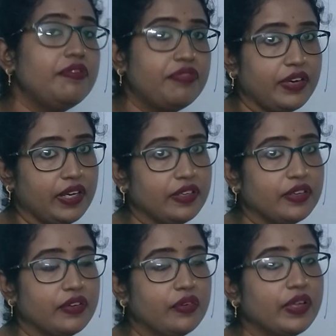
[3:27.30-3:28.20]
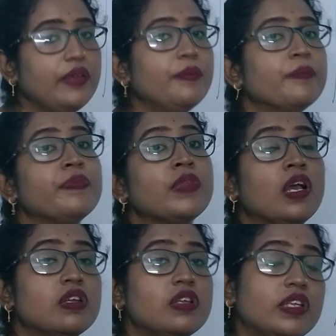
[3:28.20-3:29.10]
efferent. Okay.
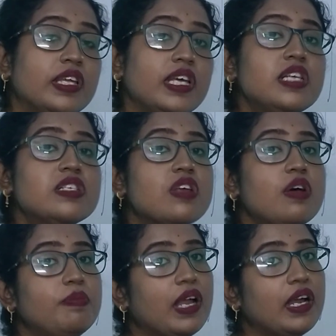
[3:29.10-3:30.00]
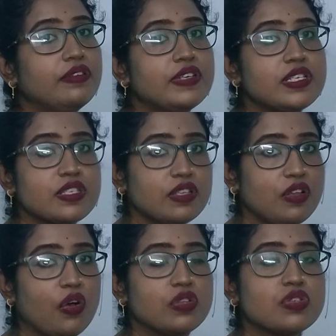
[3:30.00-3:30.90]
In case of blood
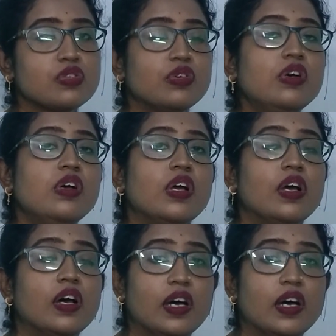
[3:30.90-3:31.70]
vessel also,